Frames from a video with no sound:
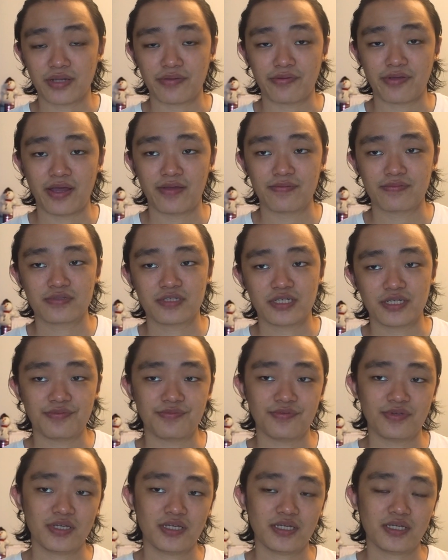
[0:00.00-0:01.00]
they have
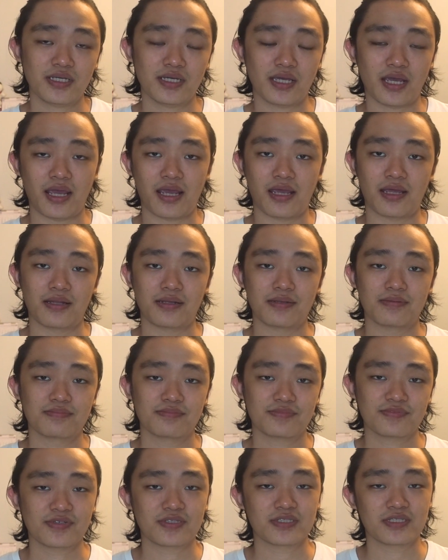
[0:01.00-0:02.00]
TV and
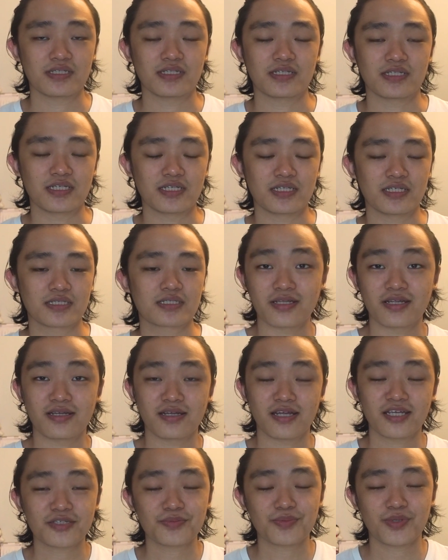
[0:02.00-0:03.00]
facilities. The
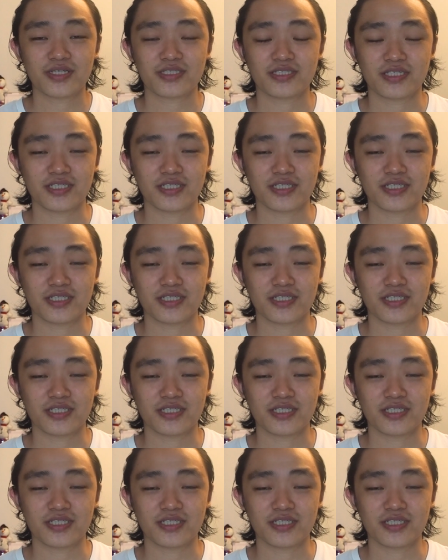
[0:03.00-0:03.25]
next place